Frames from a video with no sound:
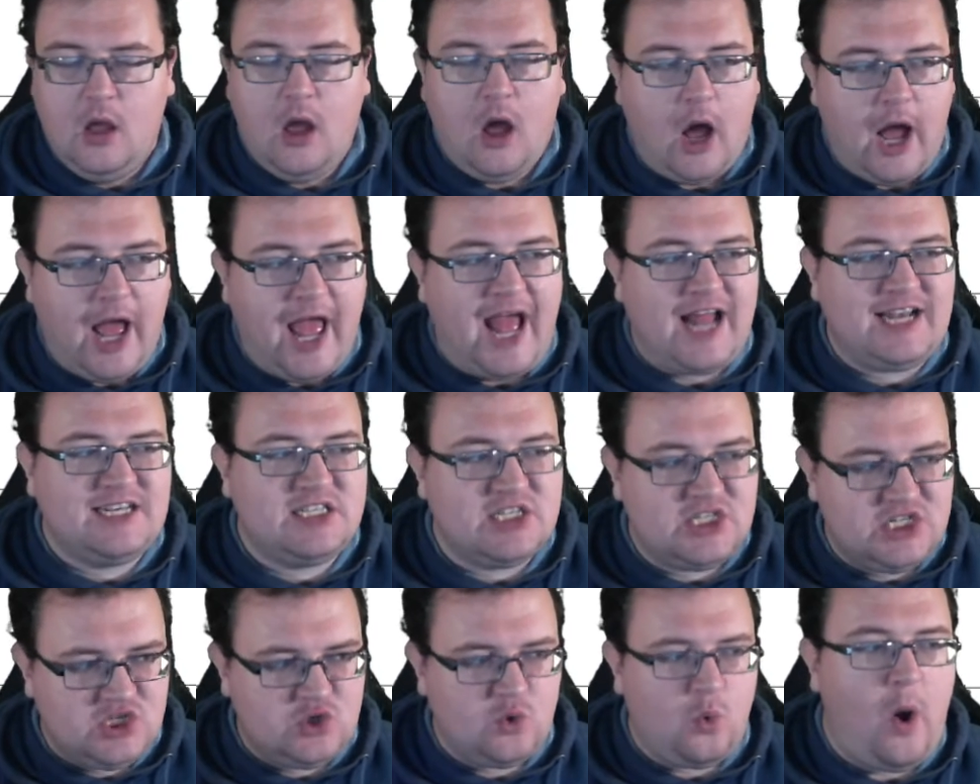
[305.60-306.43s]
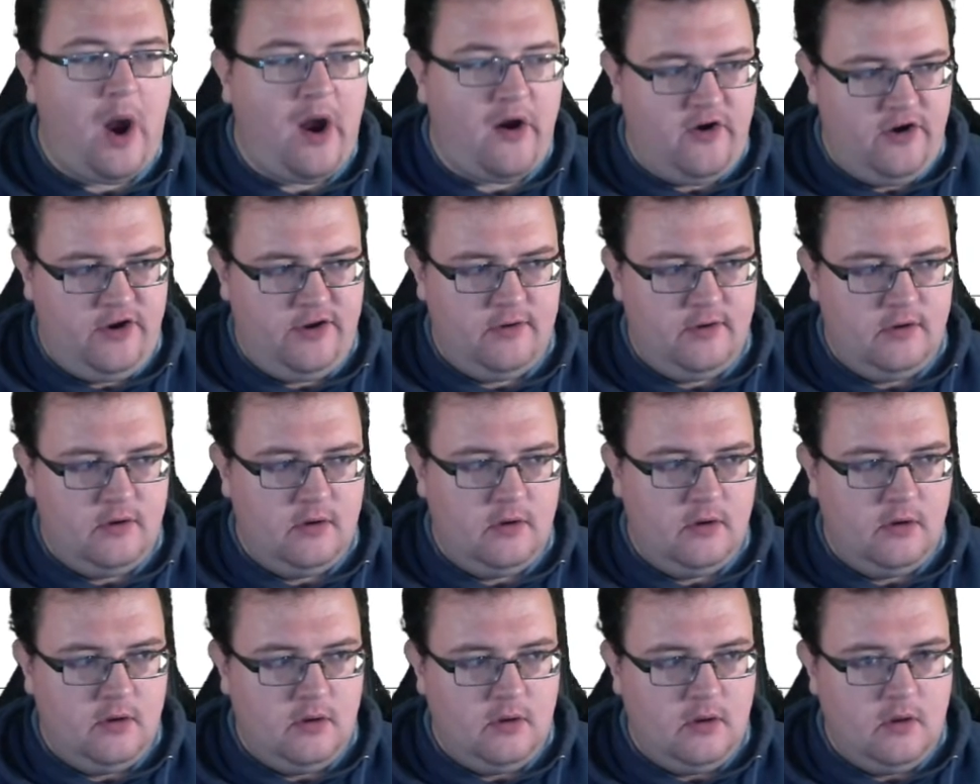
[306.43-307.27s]
I had to square it.
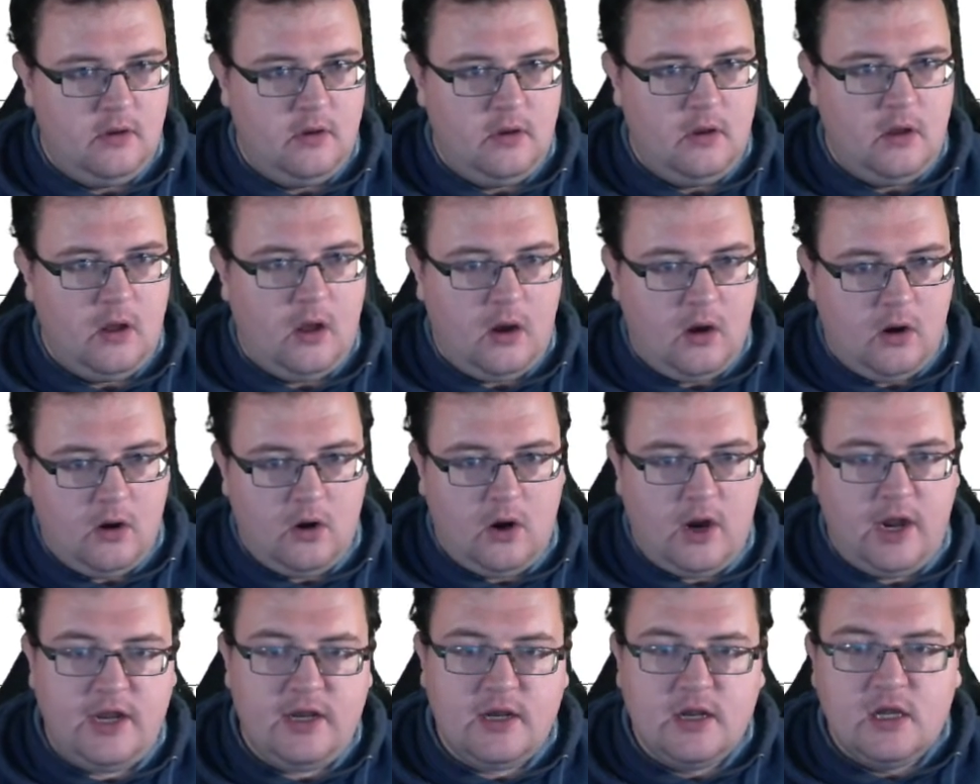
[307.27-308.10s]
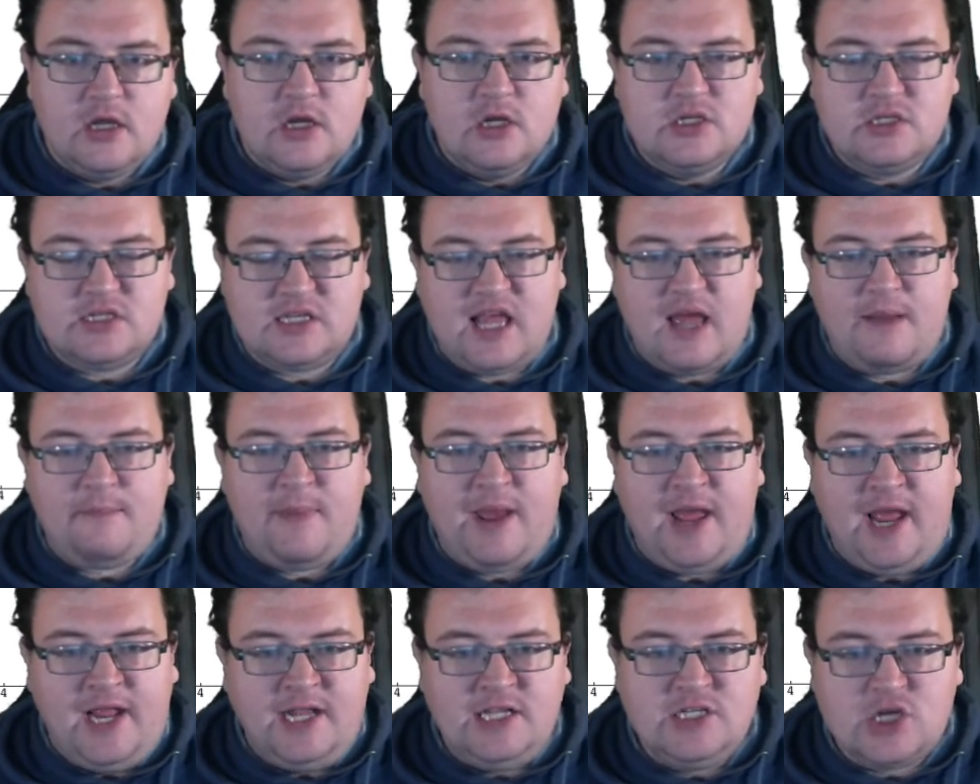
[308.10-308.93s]
Alright? So that
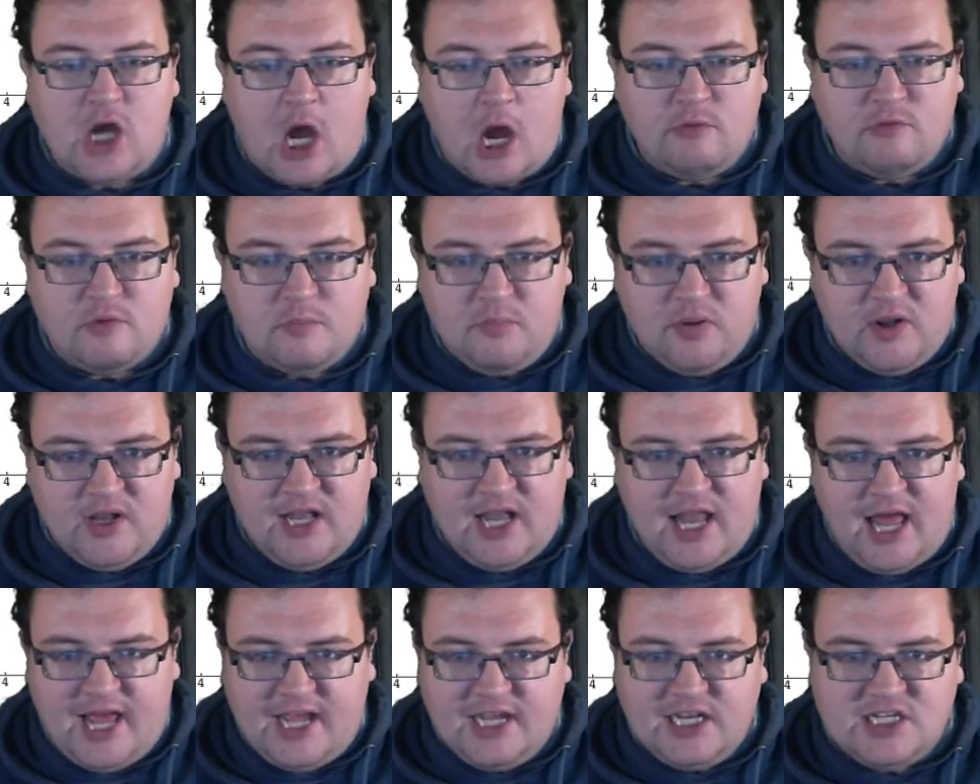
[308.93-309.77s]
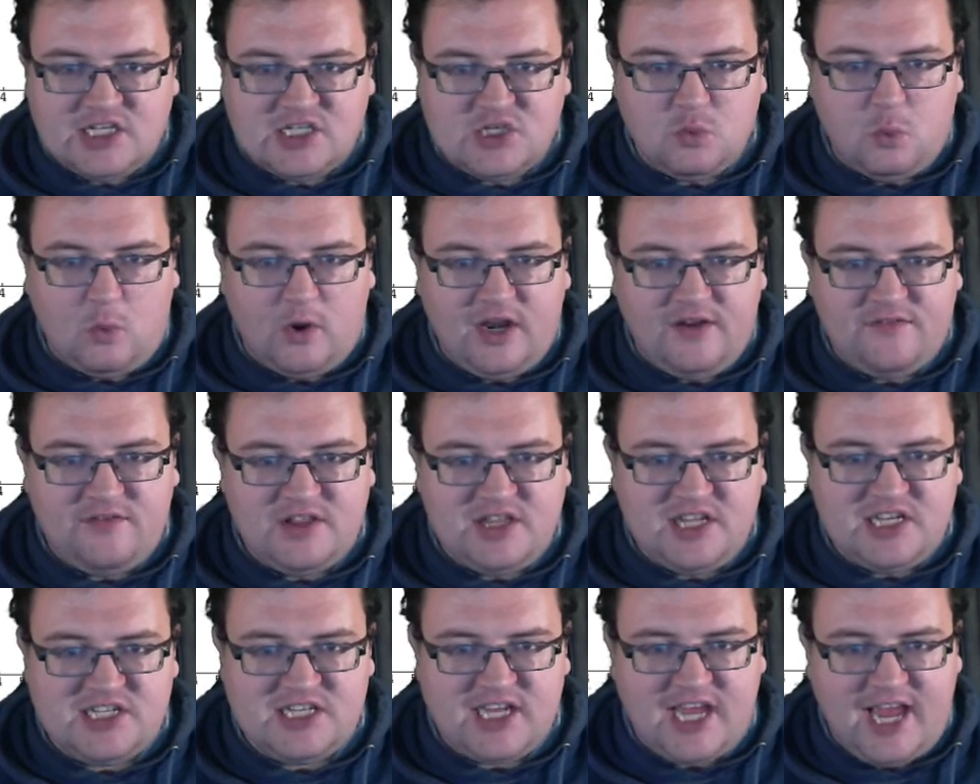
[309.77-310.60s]
means I replace whatever
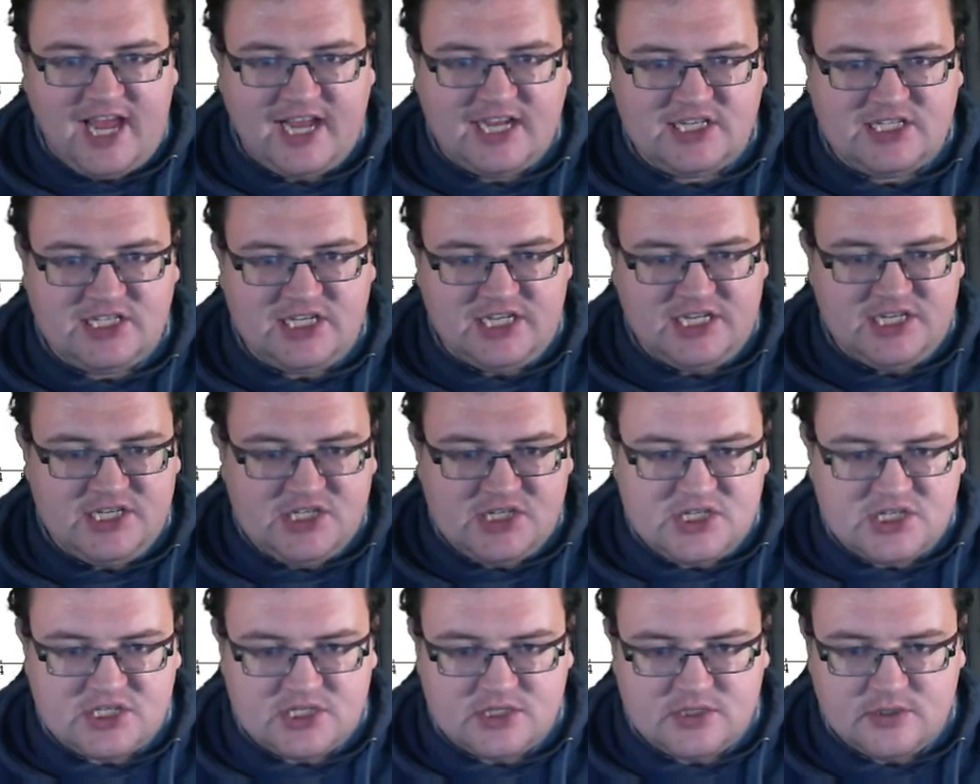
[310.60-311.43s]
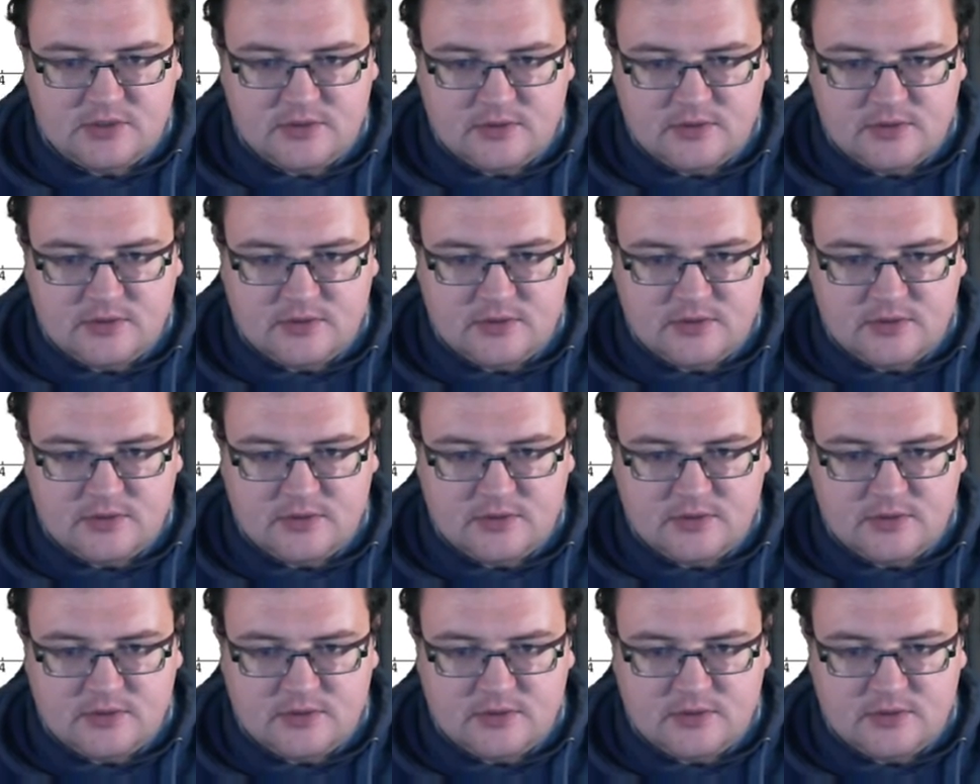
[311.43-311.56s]
this x is